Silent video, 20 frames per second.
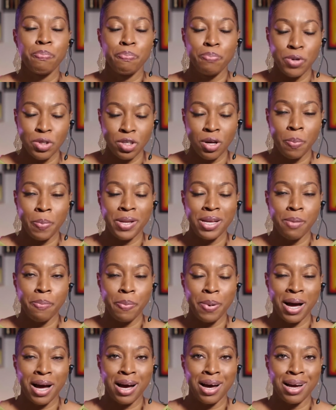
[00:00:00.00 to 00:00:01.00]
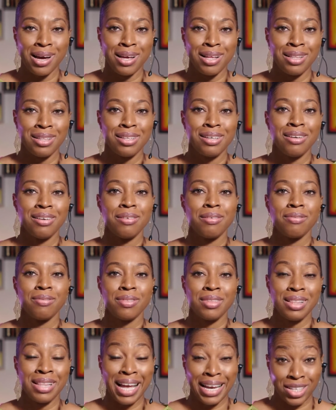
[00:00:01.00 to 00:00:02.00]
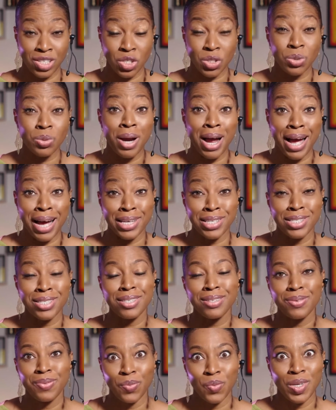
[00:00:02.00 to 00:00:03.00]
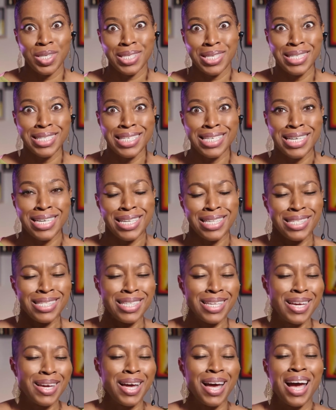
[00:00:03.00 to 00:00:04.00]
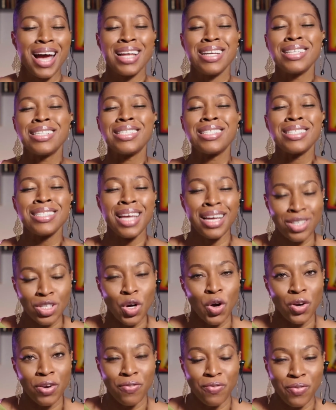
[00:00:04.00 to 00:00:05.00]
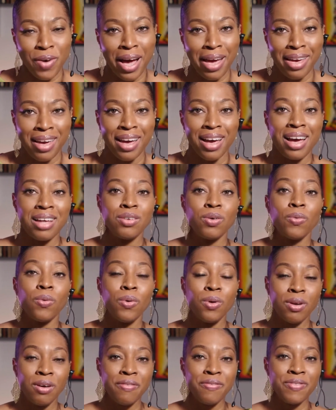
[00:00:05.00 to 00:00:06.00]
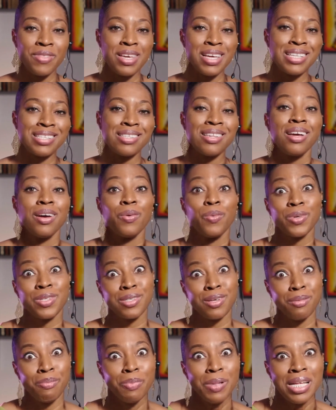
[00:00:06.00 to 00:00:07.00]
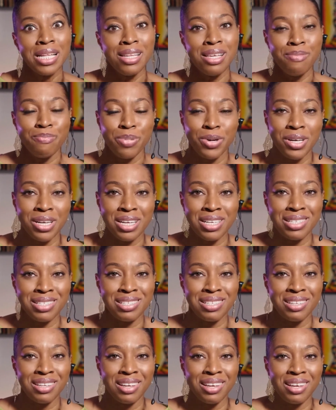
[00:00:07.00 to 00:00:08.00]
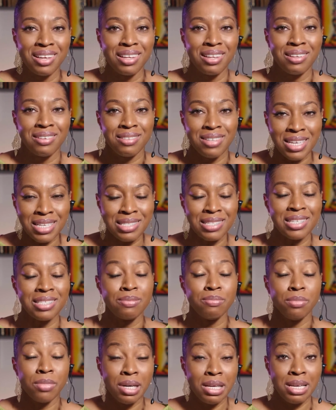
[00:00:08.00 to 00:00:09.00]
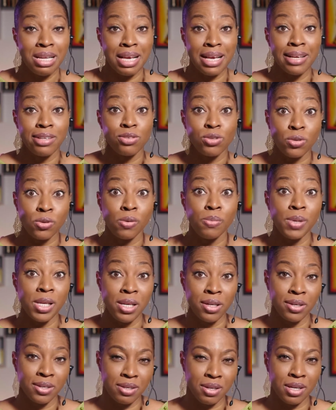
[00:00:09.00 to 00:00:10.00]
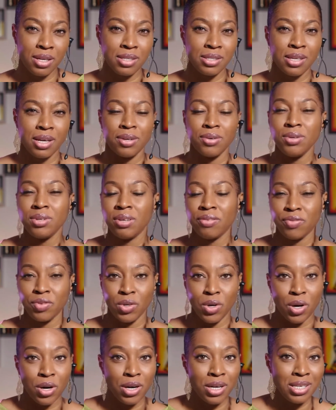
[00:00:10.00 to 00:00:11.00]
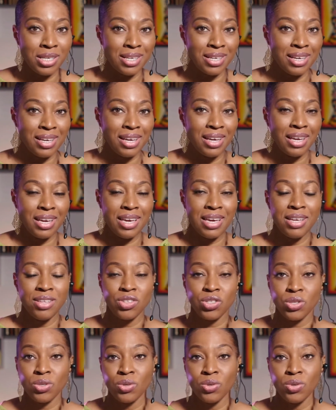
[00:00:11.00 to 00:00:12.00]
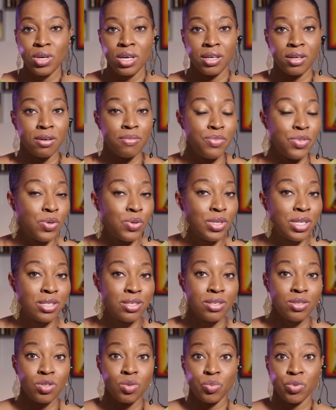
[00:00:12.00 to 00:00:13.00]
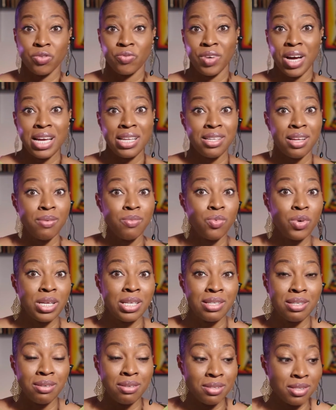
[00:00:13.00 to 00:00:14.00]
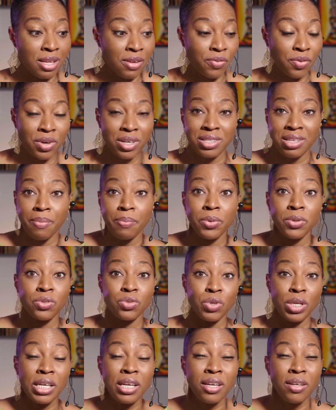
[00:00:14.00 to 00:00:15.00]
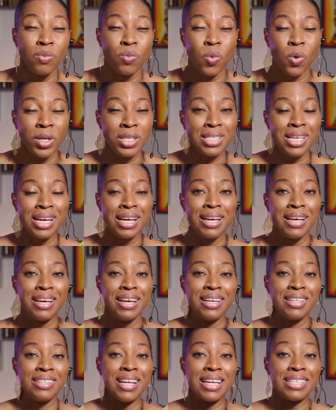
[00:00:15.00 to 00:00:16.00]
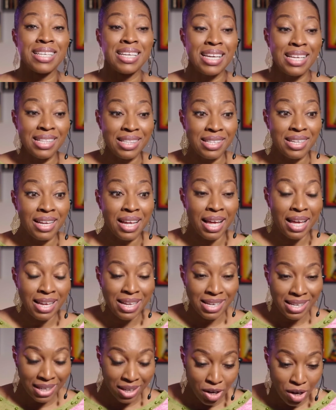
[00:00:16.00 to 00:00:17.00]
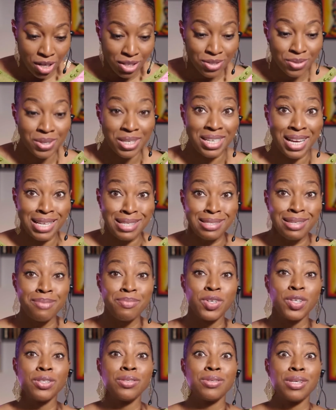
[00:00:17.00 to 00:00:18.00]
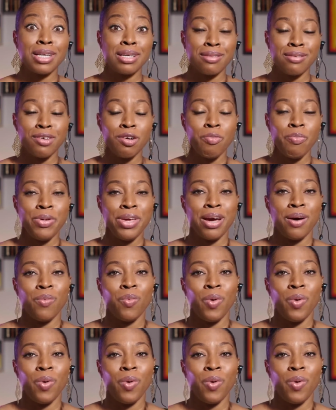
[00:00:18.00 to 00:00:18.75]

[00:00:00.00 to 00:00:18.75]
put up in a pile like trash, which it is, and set on fire, and all of this was completely burnt. This is money, $2 million that could have gone into a community to provide them with, say, for example, drinking water, that in the country, that same country, Ethiopia,